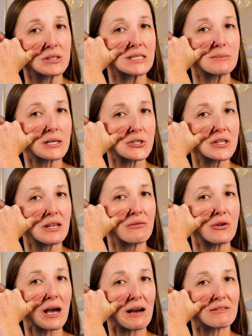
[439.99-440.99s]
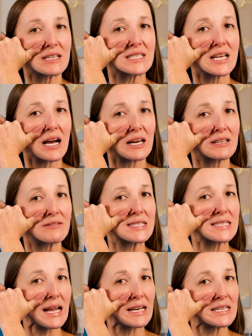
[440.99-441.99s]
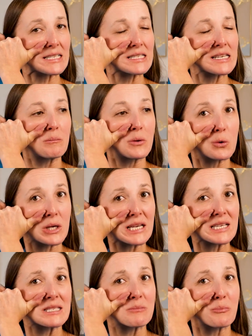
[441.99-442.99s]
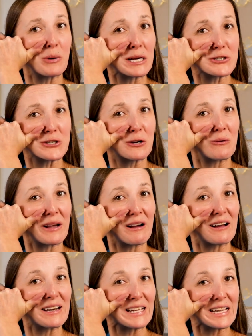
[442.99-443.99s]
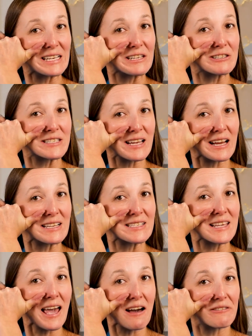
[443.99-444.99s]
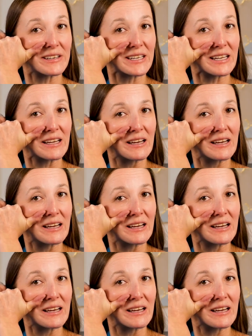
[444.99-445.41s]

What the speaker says: especially if you have a ton of sinus mucus pressure going on in your sinus cavity.